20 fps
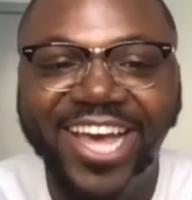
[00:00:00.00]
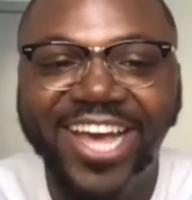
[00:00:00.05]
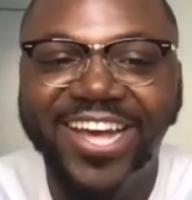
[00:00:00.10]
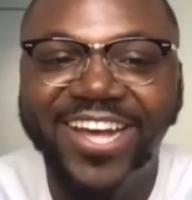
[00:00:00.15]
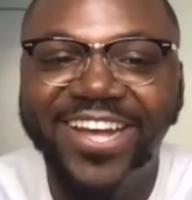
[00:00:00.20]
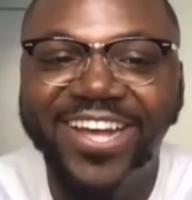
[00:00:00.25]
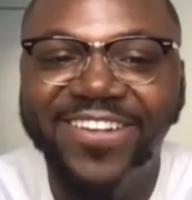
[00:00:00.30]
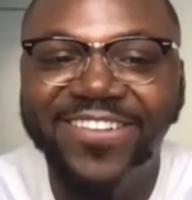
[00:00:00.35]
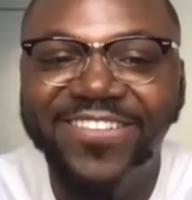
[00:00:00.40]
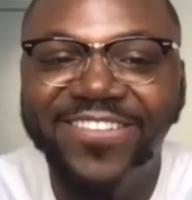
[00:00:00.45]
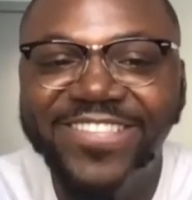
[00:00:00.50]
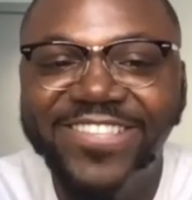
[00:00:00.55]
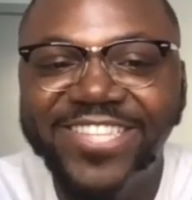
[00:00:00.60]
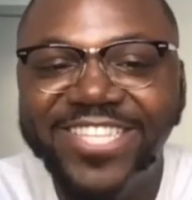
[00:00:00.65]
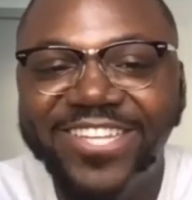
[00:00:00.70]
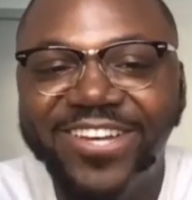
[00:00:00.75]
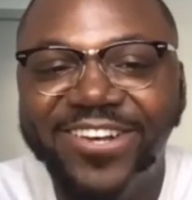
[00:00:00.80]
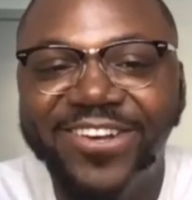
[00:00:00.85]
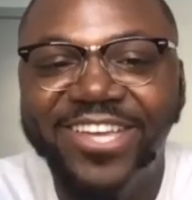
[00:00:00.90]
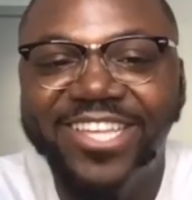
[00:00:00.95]
Uh,
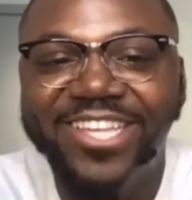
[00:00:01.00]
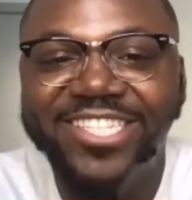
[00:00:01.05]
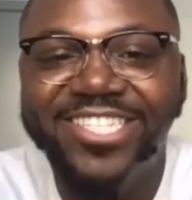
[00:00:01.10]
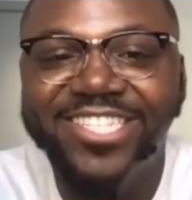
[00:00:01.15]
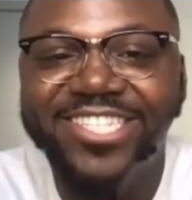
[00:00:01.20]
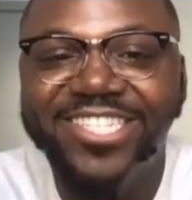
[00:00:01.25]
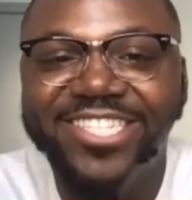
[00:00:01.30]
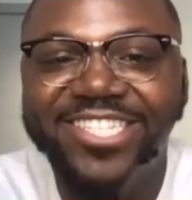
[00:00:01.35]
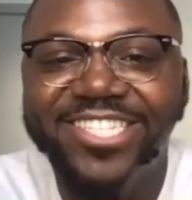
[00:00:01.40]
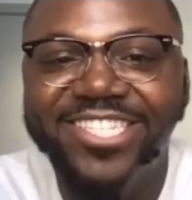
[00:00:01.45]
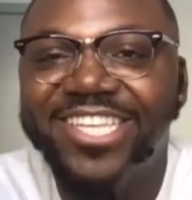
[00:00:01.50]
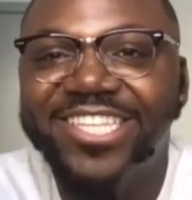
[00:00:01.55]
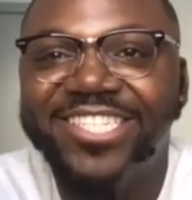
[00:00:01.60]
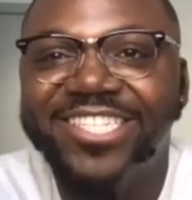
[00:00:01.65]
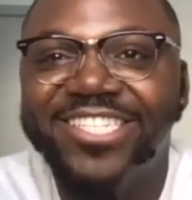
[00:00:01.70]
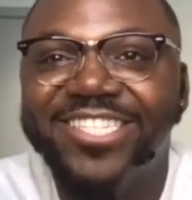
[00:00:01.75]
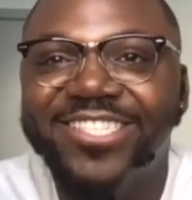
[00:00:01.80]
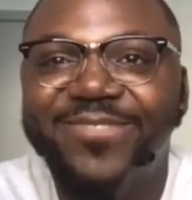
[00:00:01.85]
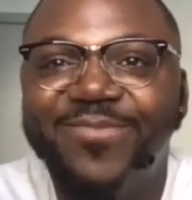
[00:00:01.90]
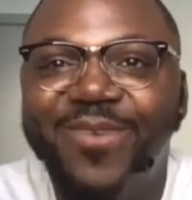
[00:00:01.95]
so it just
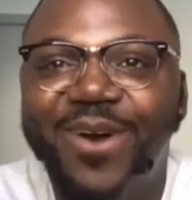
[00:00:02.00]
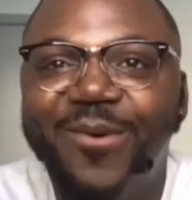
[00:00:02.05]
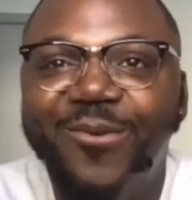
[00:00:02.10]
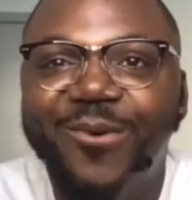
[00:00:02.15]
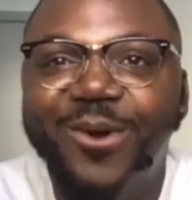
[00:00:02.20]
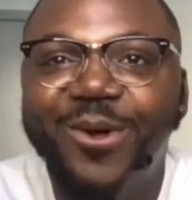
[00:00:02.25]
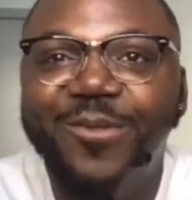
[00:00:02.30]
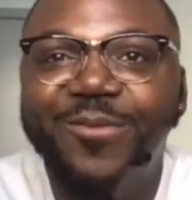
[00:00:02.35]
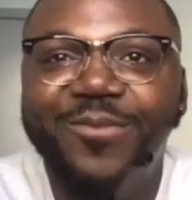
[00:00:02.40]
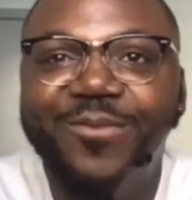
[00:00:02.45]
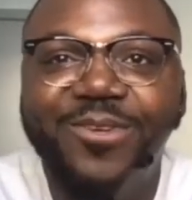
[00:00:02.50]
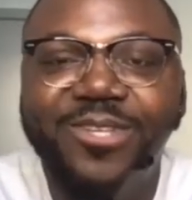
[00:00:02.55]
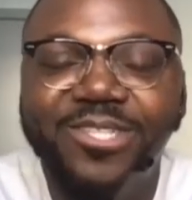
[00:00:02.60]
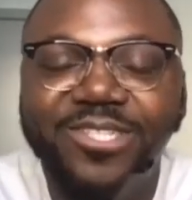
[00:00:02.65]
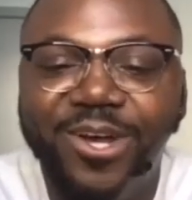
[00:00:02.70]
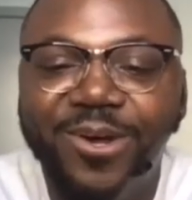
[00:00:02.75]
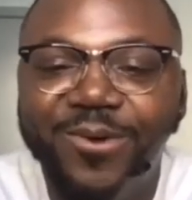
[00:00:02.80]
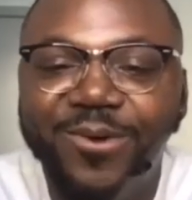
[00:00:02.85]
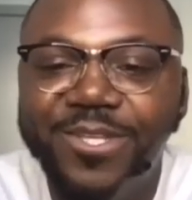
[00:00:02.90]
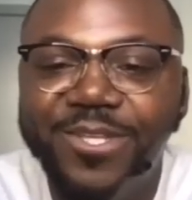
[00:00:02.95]
it's just my worldview
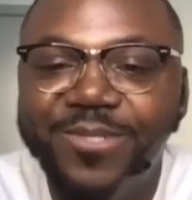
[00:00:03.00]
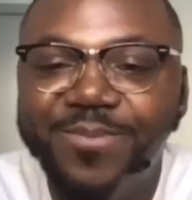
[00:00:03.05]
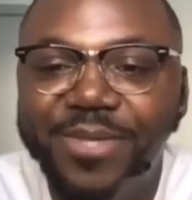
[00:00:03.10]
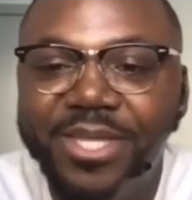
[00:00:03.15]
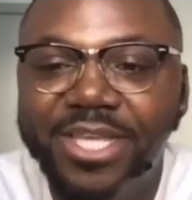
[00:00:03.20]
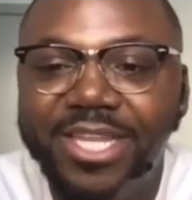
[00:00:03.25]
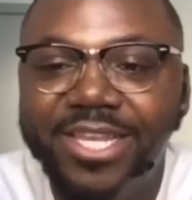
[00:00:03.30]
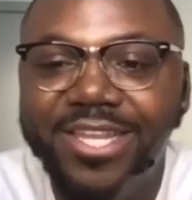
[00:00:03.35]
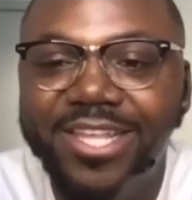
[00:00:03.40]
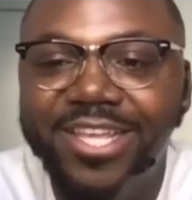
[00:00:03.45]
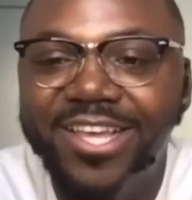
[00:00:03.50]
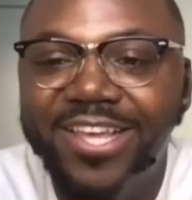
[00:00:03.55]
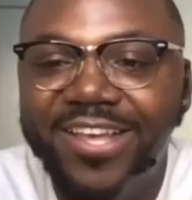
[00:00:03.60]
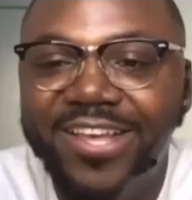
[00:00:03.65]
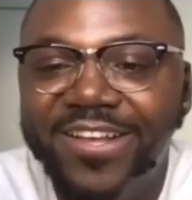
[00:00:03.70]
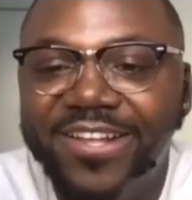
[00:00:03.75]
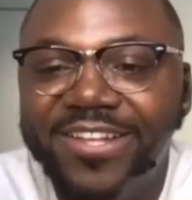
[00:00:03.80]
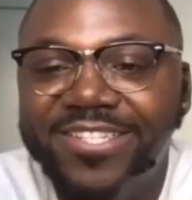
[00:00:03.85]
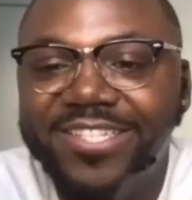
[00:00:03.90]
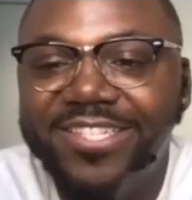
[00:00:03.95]
has always been
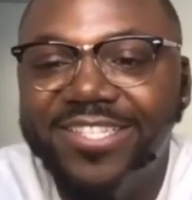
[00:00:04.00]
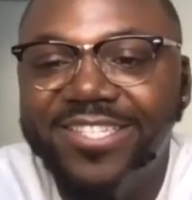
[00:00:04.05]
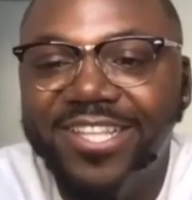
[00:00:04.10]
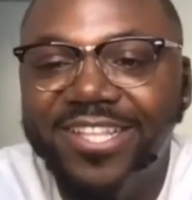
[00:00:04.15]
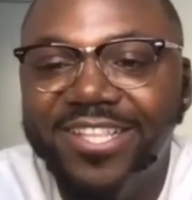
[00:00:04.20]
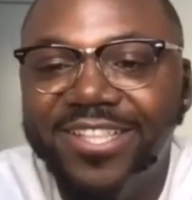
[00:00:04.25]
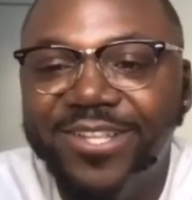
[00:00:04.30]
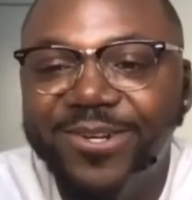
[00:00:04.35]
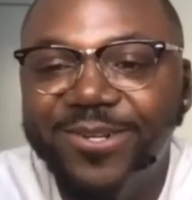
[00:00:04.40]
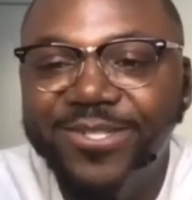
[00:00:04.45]
just a